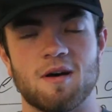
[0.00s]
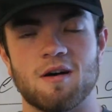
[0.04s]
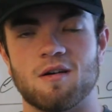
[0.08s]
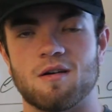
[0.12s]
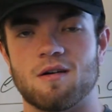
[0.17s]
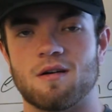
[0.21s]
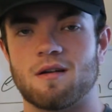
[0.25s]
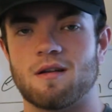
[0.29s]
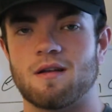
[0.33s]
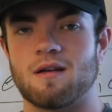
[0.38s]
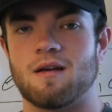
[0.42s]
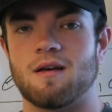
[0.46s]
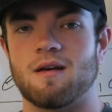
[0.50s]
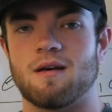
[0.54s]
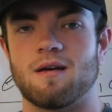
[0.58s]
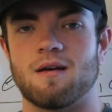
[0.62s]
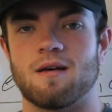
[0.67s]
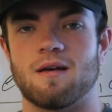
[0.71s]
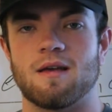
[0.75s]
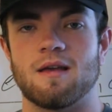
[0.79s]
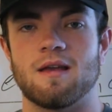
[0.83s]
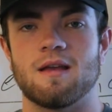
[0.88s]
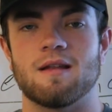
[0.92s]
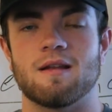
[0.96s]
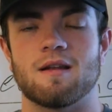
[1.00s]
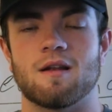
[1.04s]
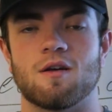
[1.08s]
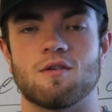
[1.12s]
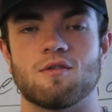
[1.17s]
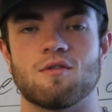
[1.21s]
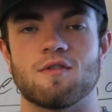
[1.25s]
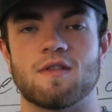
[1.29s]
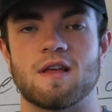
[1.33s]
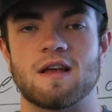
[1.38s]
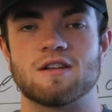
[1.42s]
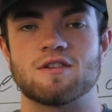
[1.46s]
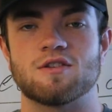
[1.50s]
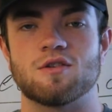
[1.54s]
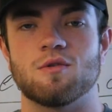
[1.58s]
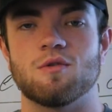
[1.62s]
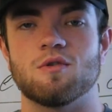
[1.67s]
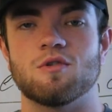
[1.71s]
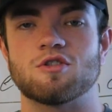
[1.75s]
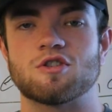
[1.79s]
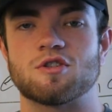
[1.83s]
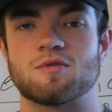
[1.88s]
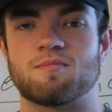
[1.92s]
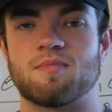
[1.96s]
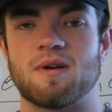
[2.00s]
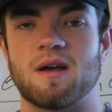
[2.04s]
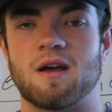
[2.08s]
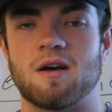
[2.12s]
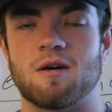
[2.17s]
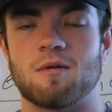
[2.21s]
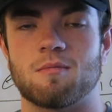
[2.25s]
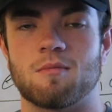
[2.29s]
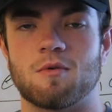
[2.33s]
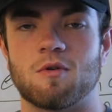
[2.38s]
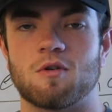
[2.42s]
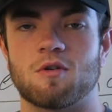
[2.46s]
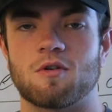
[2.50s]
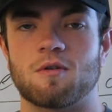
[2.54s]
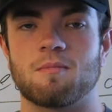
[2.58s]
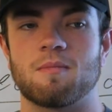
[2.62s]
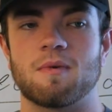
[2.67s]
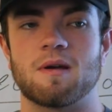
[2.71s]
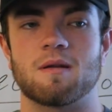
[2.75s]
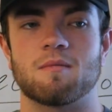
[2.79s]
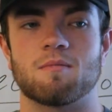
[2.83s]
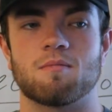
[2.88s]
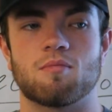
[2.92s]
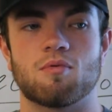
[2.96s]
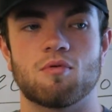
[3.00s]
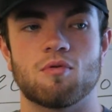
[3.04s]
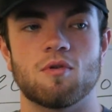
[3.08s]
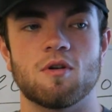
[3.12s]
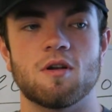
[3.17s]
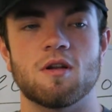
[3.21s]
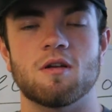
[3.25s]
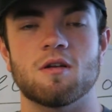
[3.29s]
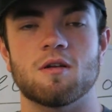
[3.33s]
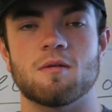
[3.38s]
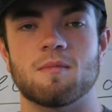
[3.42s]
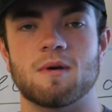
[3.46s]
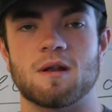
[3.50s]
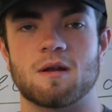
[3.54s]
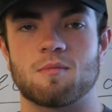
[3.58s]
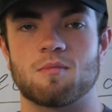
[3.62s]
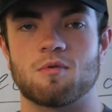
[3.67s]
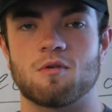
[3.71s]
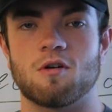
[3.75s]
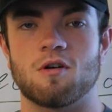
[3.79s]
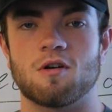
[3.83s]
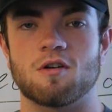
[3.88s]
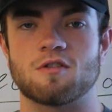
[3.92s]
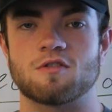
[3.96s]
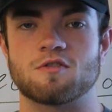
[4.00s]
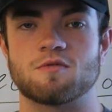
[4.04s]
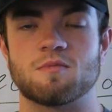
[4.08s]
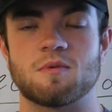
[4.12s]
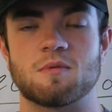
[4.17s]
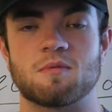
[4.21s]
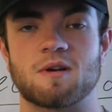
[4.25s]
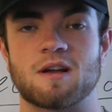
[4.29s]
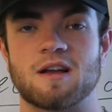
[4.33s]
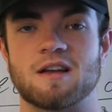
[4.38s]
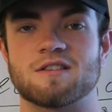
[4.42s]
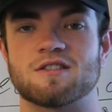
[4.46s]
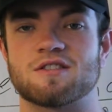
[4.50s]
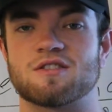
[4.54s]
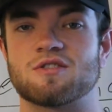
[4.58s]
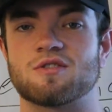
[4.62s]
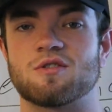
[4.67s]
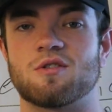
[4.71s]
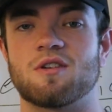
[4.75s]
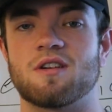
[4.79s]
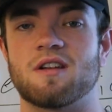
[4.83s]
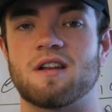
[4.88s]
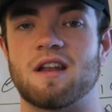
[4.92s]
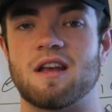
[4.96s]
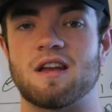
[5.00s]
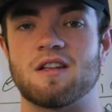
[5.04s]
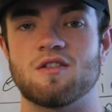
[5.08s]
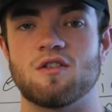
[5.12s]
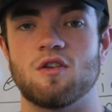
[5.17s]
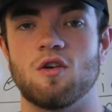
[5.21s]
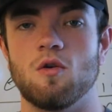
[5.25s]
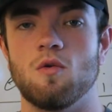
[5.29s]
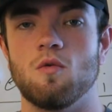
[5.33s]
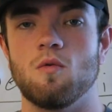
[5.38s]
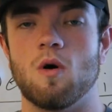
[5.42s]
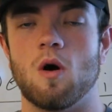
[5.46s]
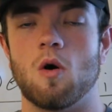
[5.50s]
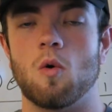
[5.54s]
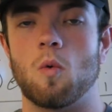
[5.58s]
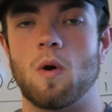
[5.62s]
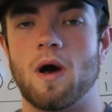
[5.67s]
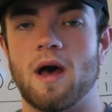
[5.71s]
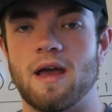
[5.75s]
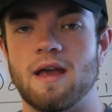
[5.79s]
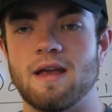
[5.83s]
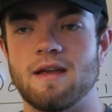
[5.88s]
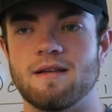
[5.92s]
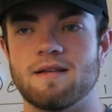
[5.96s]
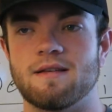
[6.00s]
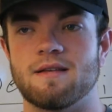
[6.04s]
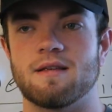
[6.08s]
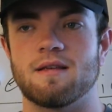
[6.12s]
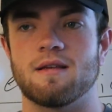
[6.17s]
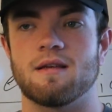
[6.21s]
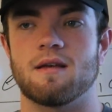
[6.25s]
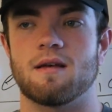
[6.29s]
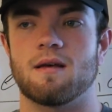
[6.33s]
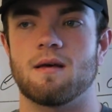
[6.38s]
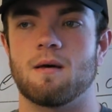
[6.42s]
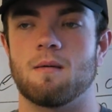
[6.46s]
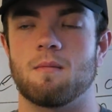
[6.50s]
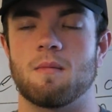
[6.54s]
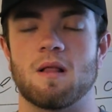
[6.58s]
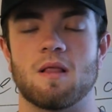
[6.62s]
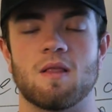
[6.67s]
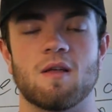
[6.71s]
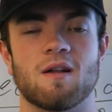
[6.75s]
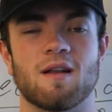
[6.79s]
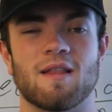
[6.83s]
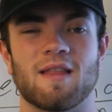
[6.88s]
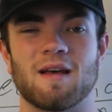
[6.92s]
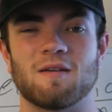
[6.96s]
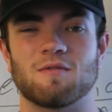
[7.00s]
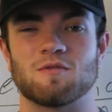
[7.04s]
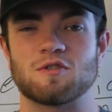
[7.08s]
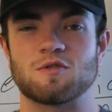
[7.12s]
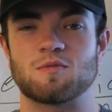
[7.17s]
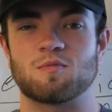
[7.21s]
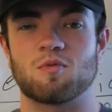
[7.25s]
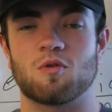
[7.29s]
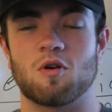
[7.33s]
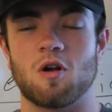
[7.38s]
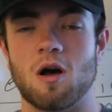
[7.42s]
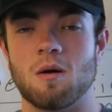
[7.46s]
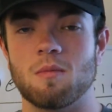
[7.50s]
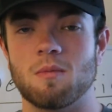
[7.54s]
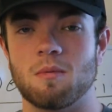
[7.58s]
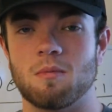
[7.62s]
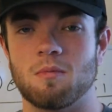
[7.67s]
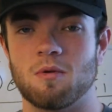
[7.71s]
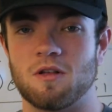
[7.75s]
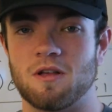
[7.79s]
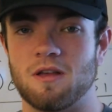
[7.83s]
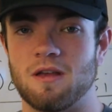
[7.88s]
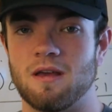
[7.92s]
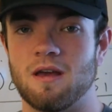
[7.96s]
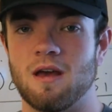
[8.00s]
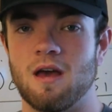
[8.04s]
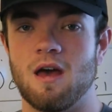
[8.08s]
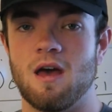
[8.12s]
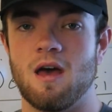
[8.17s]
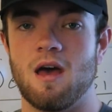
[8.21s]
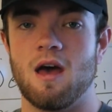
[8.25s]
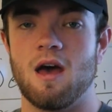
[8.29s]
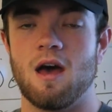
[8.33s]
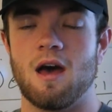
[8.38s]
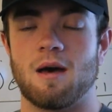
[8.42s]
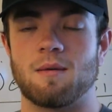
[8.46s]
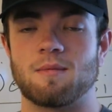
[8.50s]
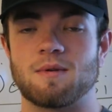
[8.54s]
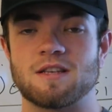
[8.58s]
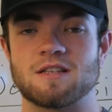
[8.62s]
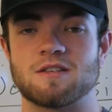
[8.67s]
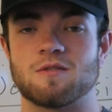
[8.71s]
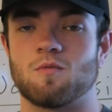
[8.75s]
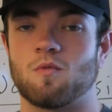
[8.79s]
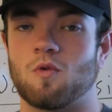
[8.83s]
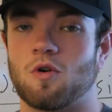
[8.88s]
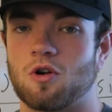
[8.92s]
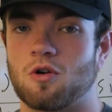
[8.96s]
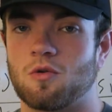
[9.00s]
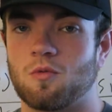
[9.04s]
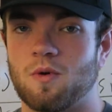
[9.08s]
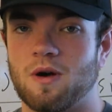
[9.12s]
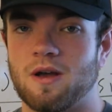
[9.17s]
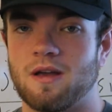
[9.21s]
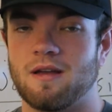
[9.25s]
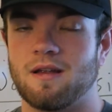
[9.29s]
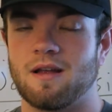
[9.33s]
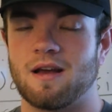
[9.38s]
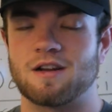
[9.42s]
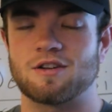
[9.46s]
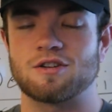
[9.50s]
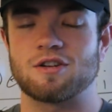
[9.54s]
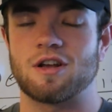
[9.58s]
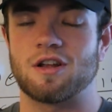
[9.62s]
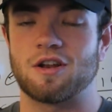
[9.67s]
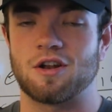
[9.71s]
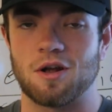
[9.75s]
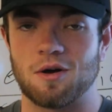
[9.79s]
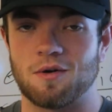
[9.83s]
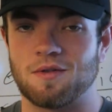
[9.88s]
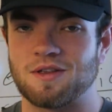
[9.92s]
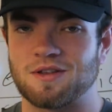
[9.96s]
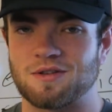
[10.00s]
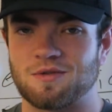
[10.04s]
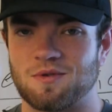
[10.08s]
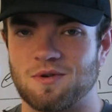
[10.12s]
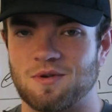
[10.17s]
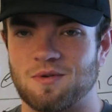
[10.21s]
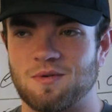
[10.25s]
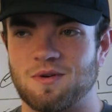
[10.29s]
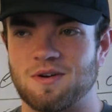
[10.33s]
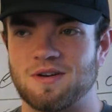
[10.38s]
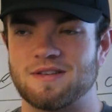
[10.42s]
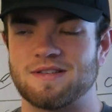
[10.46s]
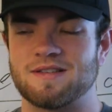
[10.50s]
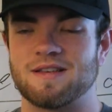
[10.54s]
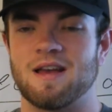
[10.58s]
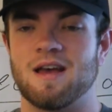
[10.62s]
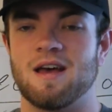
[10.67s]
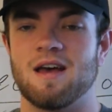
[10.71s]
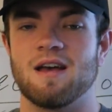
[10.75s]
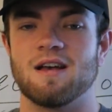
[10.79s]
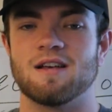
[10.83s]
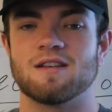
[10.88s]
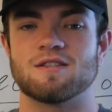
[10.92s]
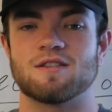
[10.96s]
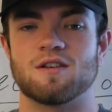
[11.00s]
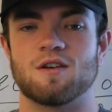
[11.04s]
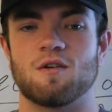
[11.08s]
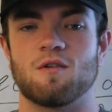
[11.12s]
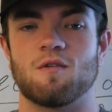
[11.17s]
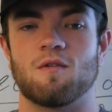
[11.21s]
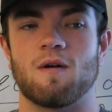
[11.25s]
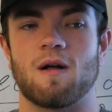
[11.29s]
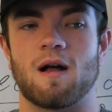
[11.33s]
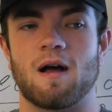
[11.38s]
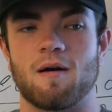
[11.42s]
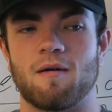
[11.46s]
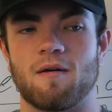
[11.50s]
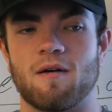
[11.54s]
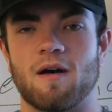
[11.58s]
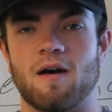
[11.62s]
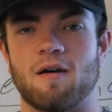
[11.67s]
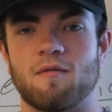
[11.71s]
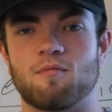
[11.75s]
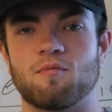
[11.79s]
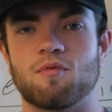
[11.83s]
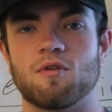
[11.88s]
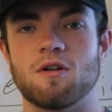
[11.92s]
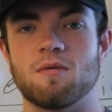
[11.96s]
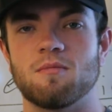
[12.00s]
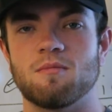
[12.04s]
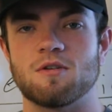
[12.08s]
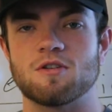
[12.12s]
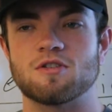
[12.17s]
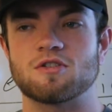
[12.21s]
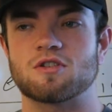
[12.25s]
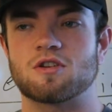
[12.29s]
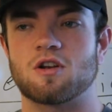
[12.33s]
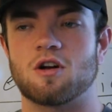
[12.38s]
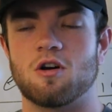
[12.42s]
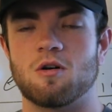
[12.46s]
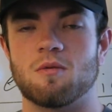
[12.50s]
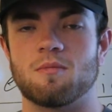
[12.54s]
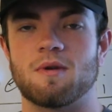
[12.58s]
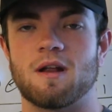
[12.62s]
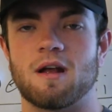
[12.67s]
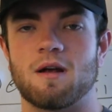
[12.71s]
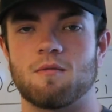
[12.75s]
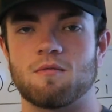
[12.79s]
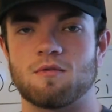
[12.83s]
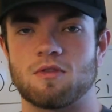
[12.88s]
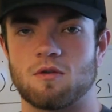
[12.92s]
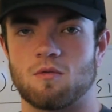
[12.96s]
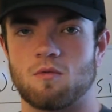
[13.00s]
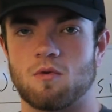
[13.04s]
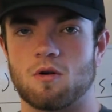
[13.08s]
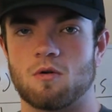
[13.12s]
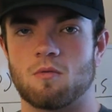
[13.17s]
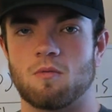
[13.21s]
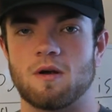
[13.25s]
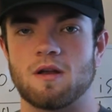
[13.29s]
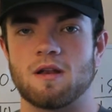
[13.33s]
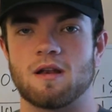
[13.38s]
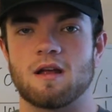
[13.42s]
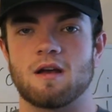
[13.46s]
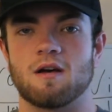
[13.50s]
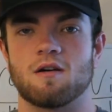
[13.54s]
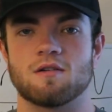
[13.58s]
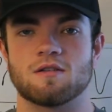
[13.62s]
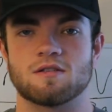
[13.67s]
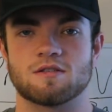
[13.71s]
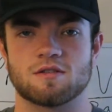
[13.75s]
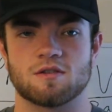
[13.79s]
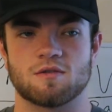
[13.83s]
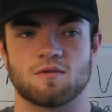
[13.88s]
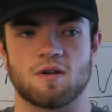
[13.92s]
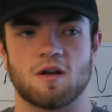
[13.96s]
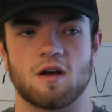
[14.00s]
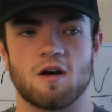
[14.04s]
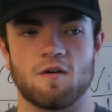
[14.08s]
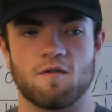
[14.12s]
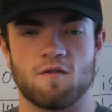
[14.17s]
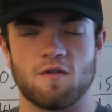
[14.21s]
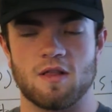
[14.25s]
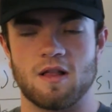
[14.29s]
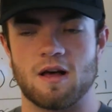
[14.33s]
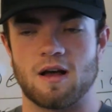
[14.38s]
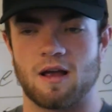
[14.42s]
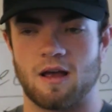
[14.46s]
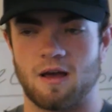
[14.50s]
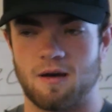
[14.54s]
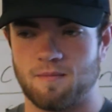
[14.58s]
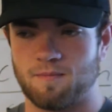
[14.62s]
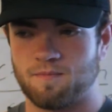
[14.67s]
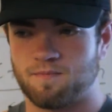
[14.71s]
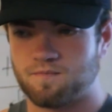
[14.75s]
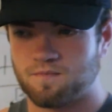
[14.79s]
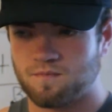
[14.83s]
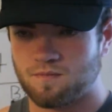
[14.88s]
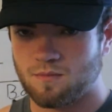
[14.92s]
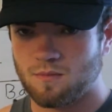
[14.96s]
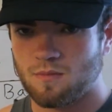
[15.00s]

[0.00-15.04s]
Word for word: about uh, hitting under that 200 pound mark, made a pretty good amount of progress. Remember guys, it started at 208. Um, a lot of that was probably, I'm guessing water weight, actually I know that's what it was. So I, I pretty much calmed down with the water weight now, and so now I feel like I'm